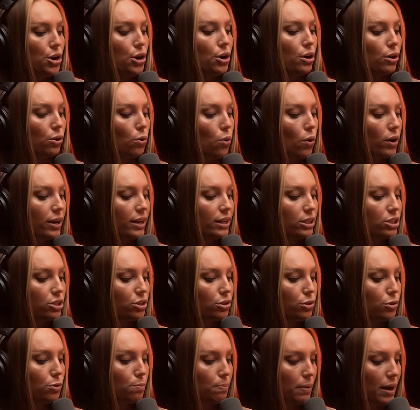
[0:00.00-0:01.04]
According
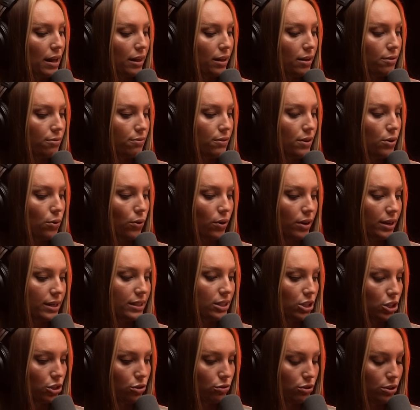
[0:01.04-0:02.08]
to Bella
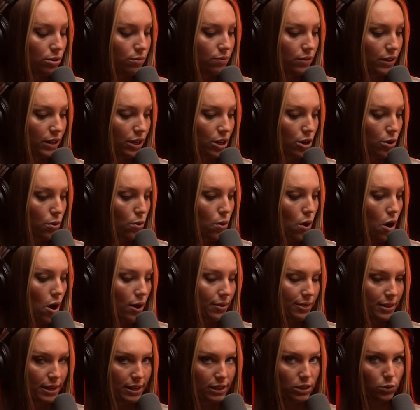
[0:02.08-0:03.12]
Fiori's YouTube video
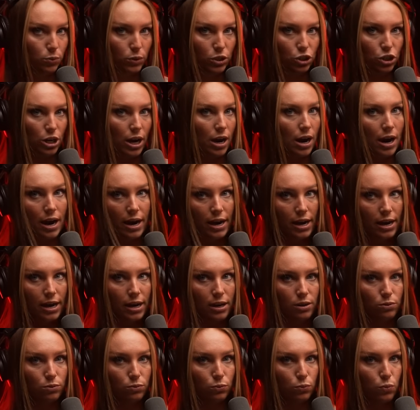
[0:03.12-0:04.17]
on this, which
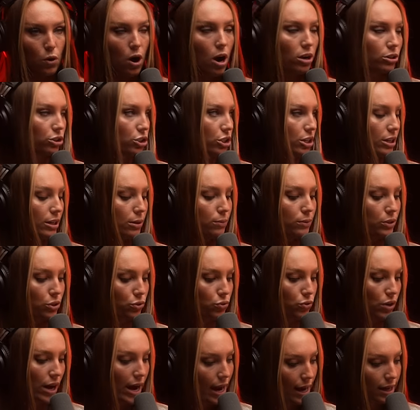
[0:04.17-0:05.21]
I watched and it was
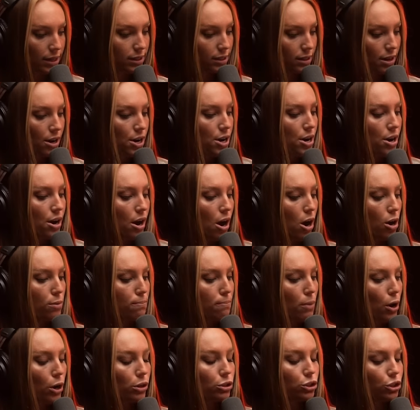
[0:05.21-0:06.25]
great,
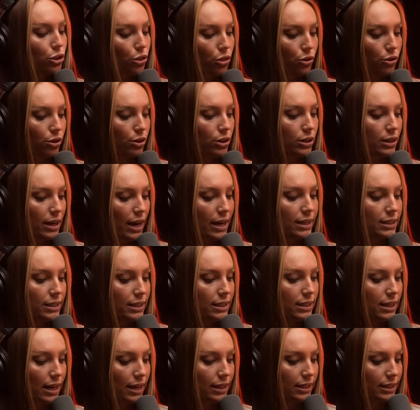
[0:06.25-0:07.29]
on March 3rd,
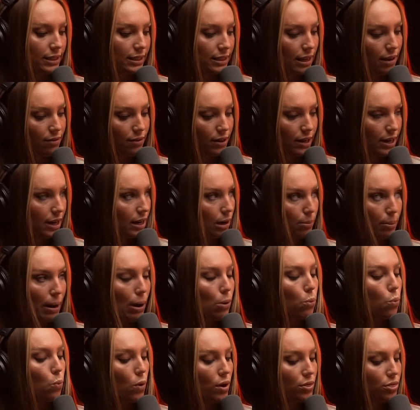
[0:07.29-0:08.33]
1997, at
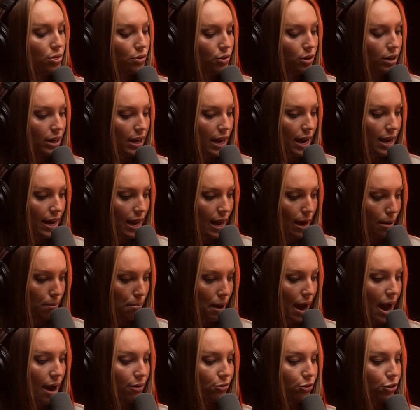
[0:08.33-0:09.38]
about 1:30
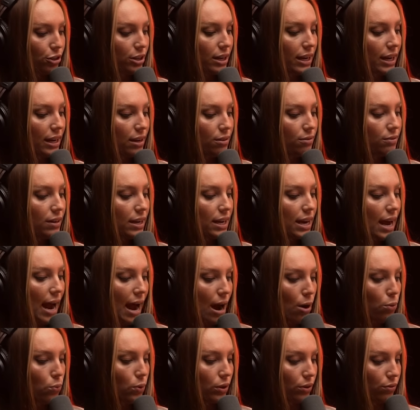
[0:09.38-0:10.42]
a.m., after an evening
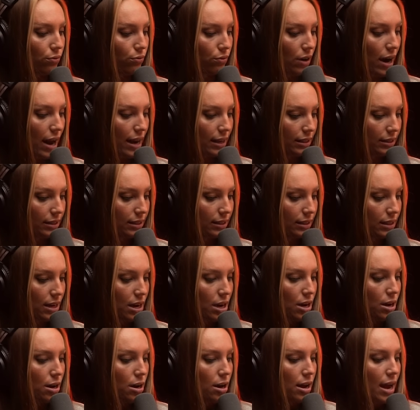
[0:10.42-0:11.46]
out with friends,
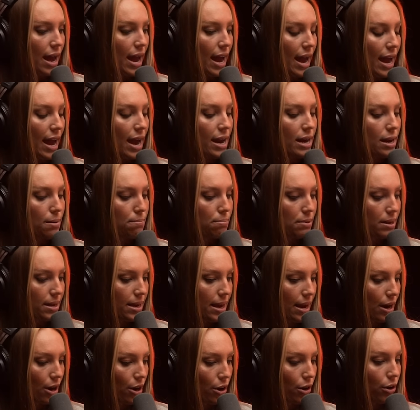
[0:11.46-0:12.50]
Anne and
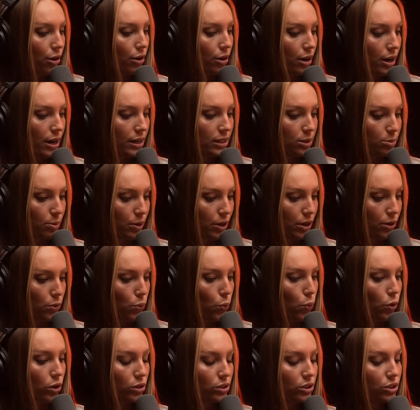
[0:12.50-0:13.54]
Pierre, her
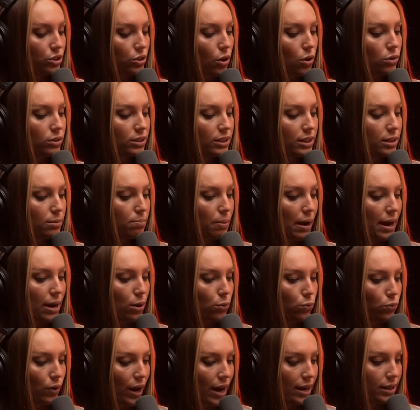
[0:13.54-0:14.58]
husband, were assaulted by
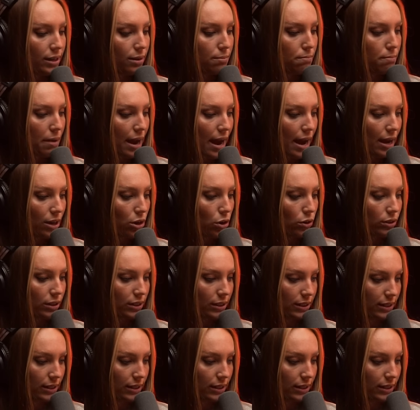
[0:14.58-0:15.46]
a random man on the